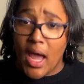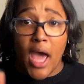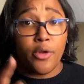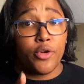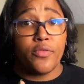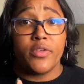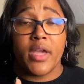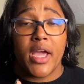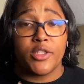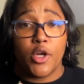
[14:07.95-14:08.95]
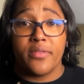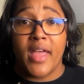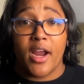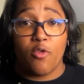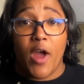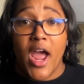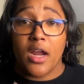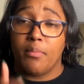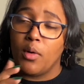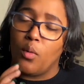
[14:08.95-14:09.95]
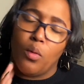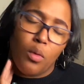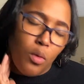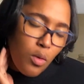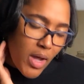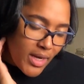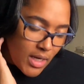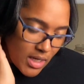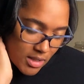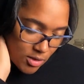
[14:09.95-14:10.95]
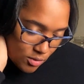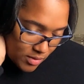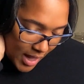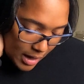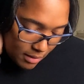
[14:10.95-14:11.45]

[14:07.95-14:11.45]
I don't know if you guys heard that crack, but ooh, I needed to do that.